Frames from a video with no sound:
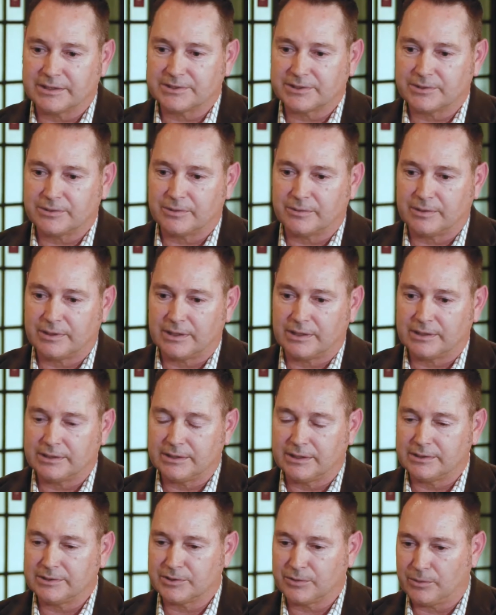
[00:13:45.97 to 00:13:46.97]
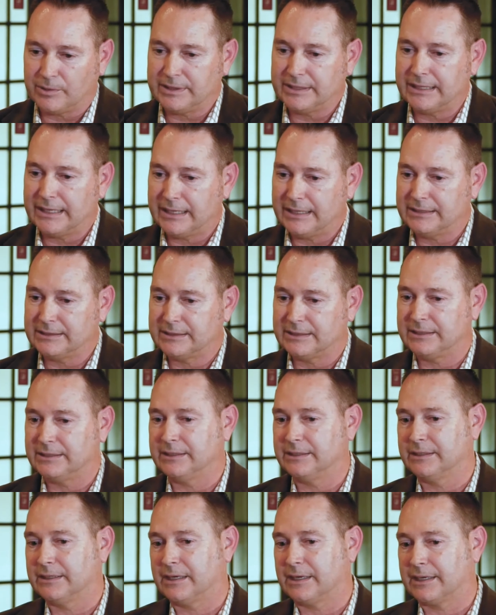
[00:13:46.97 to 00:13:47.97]
so in
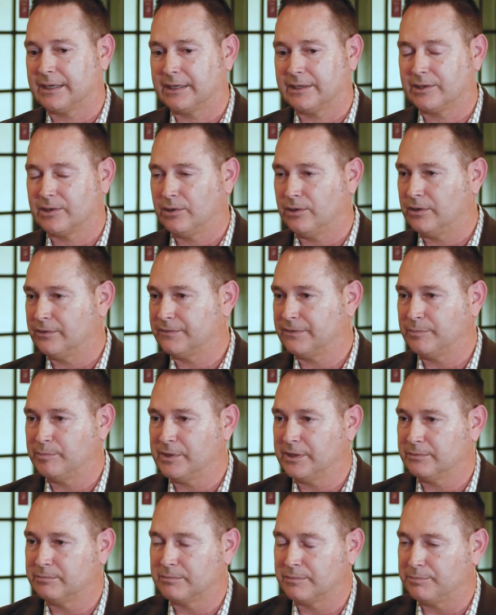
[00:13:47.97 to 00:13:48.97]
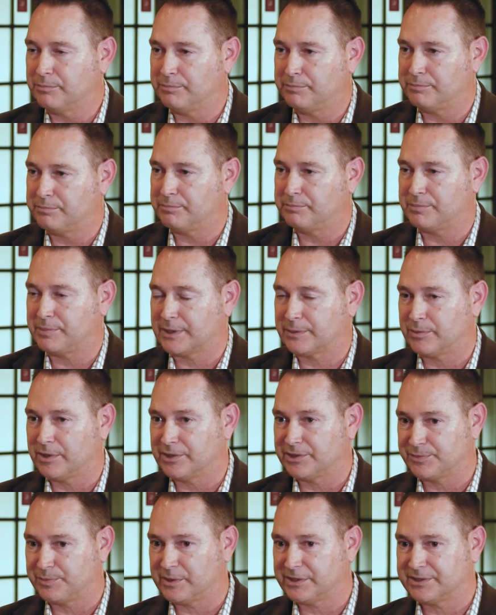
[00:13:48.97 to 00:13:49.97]
2018, I got a call from the Big
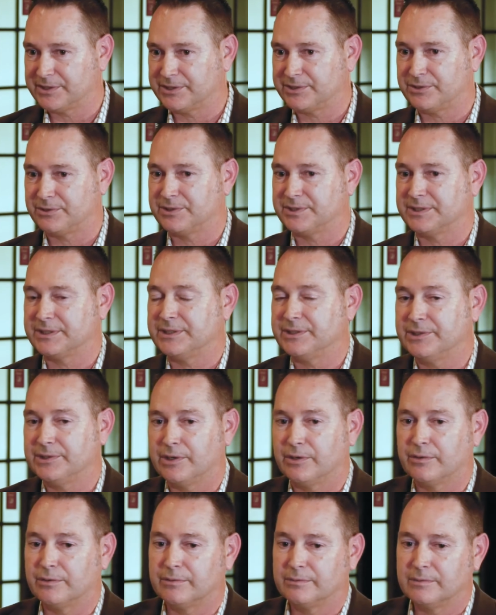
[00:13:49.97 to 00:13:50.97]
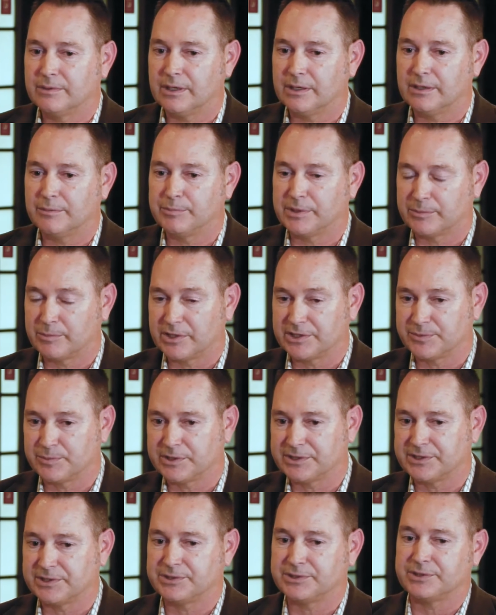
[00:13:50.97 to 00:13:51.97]
Brothers Big Sisters CEO, Big Brothers
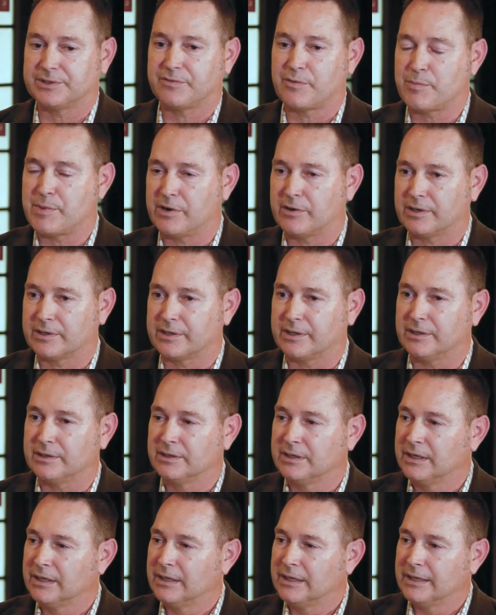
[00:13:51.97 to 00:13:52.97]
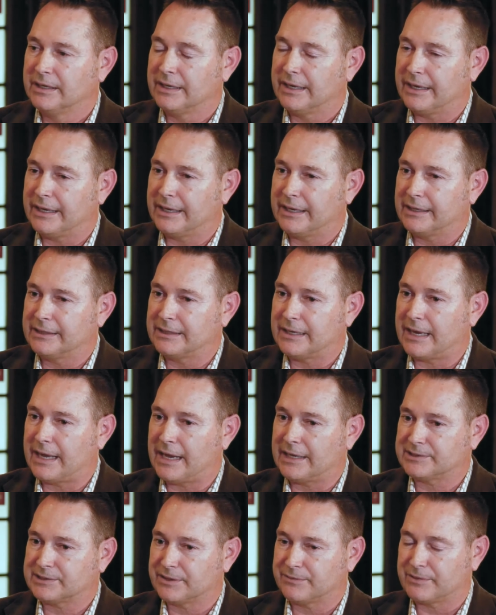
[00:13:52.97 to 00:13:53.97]
Big Sisters of America, and
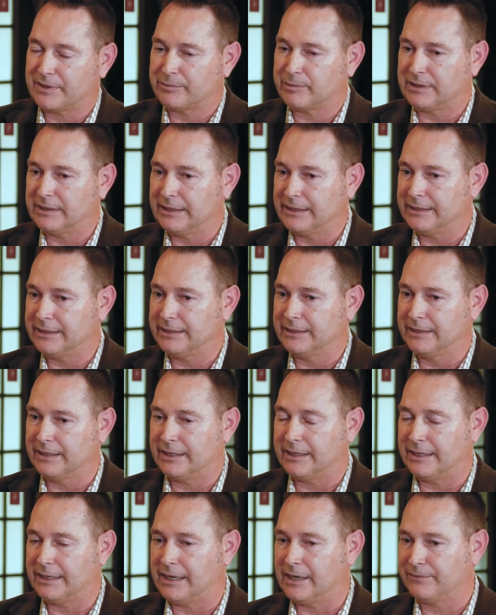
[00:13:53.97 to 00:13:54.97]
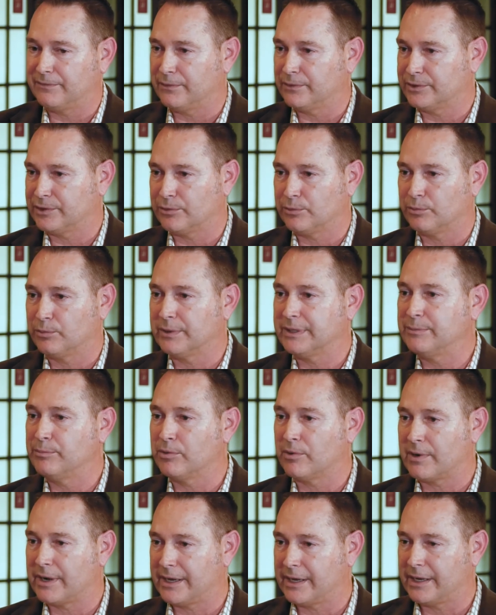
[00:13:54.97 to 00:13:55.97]
asked if I would lead an effort to
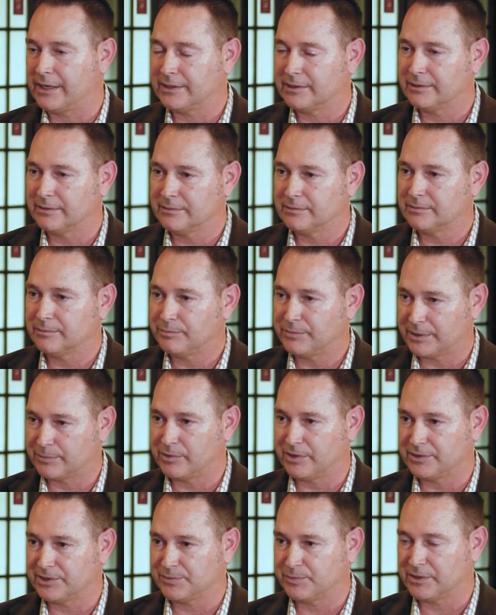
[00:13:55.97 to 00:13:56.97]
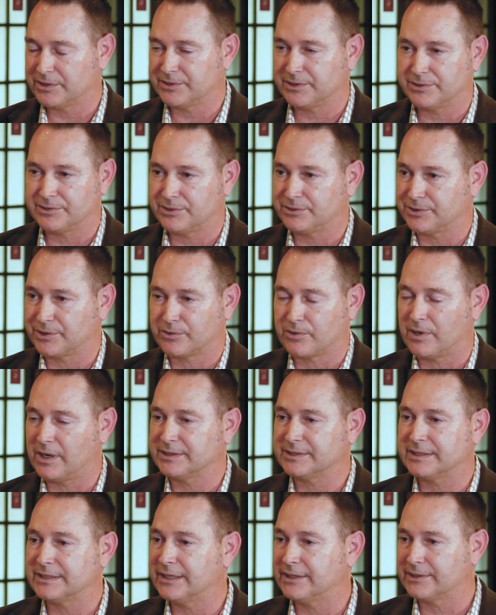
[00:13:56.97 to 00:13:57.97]
rebrand Big Brothers Big Sisters
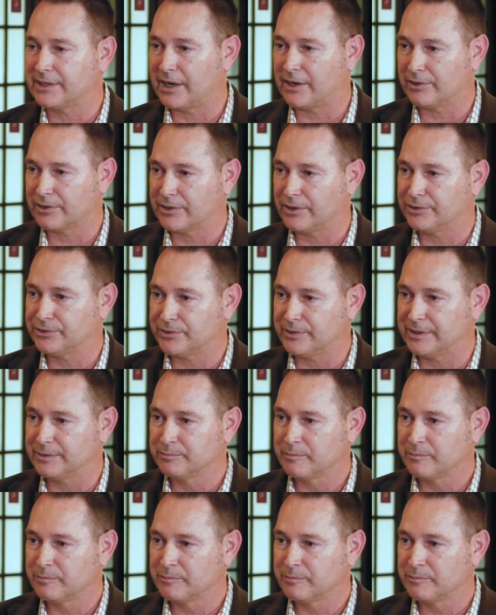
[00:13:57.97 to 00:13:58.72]
across the entire country.